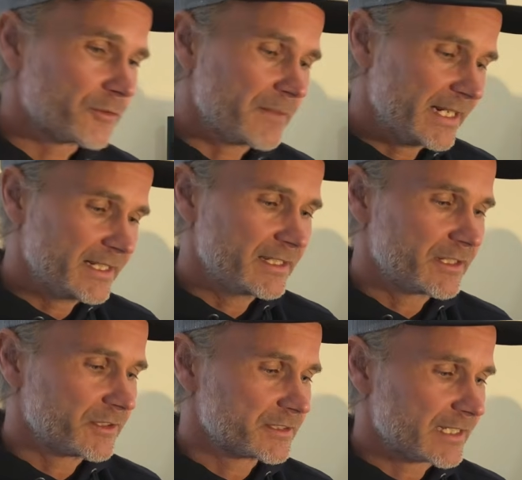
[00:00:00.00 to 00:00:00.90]
for many
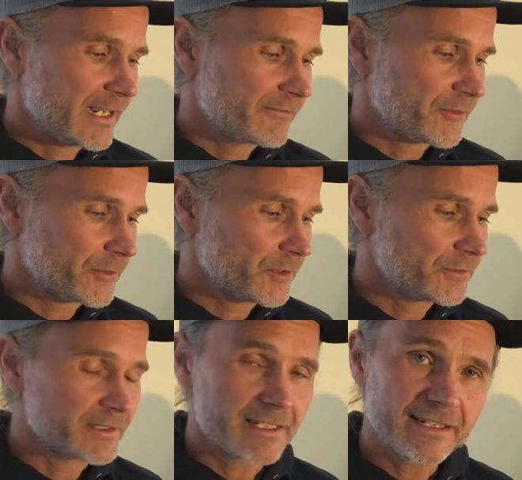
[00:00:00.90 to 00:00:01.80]
years, I've
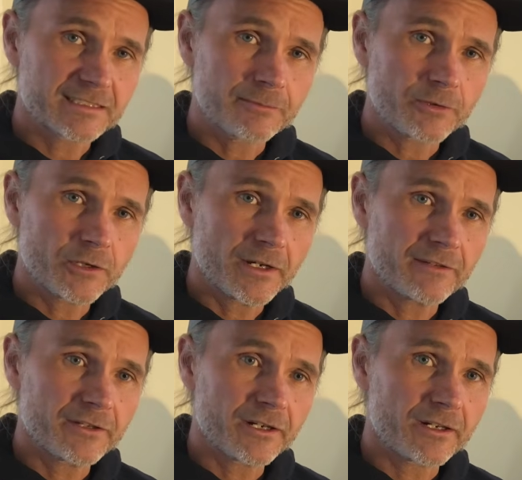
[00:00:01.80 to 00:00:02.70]
thrown the Pro
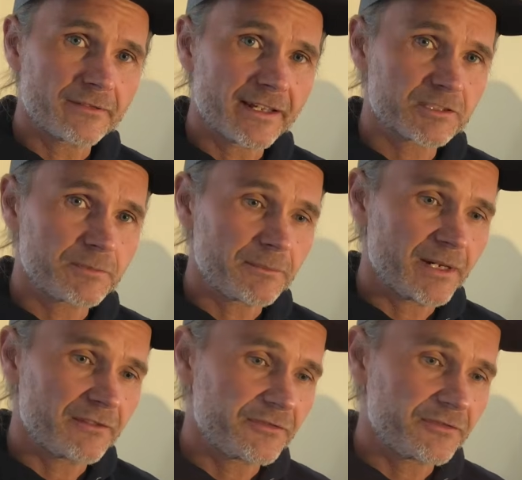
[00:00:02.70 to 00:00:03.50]
Avr, and that's been my